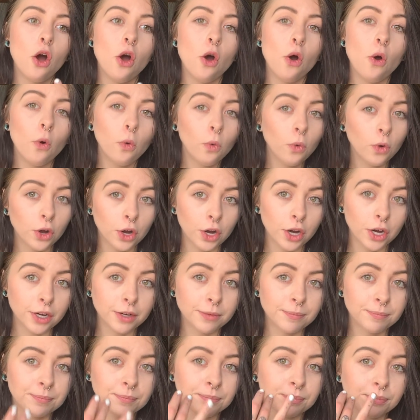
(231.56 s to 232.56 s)

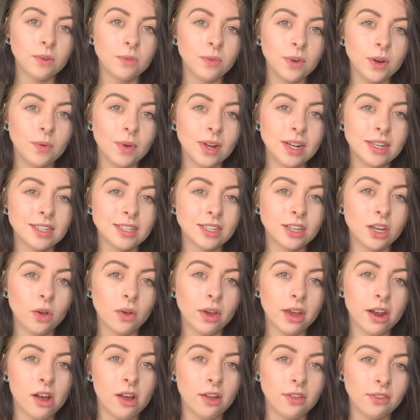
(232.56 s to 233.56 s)
or we went to go
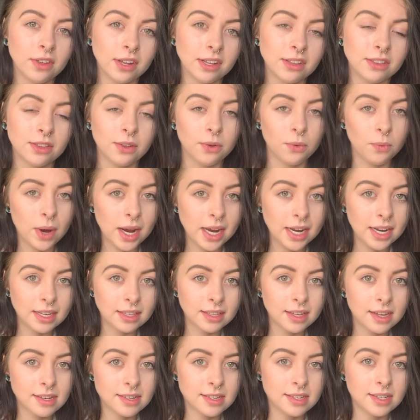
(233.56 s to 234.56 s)
get on like the waiting
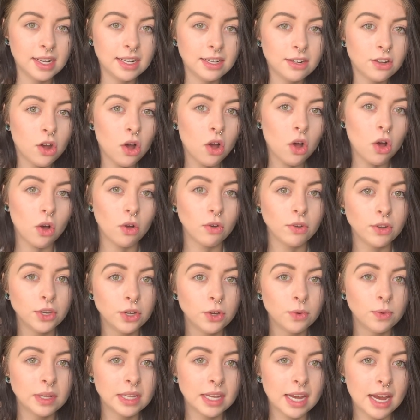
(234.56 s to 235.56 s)
list and they'd call
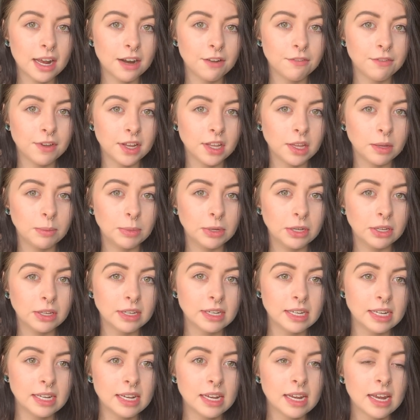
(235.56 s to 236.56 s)
you when they had
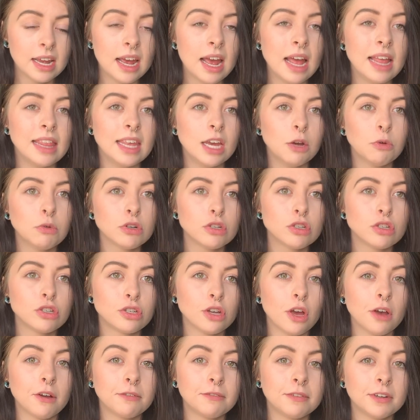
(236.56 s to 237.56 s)
availability. They were
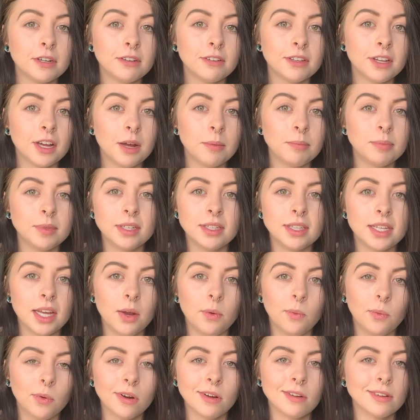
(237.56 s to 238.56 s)
so filled up that they
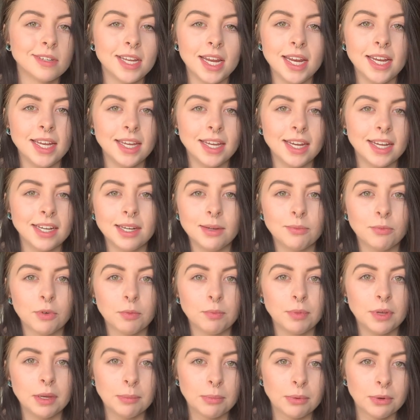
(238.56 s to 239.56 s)
weren't taking any more
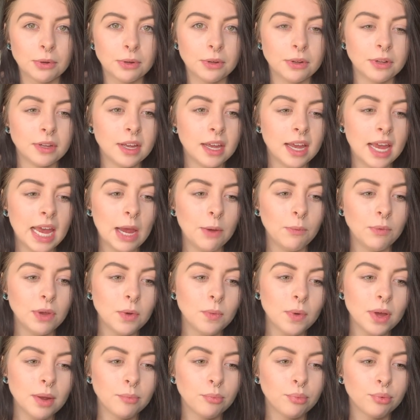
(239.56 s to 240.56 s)
people. And we
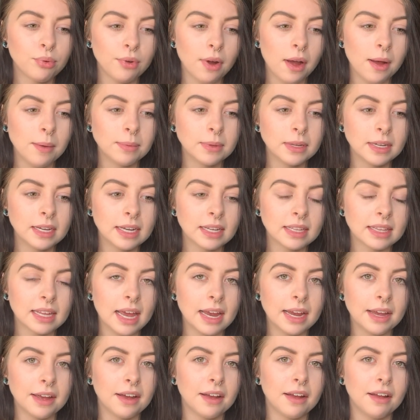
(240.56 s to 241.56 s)
went probably at
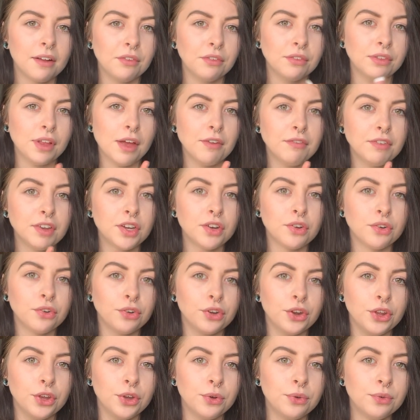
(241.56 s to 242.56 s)
like 11 or
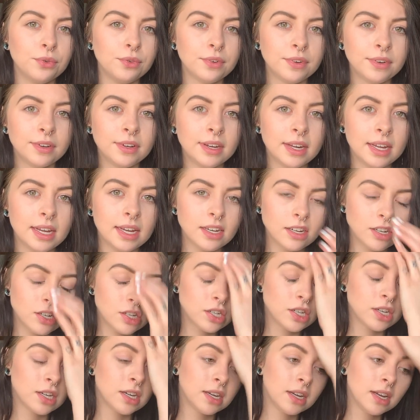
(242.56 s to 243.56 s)
noon-ish.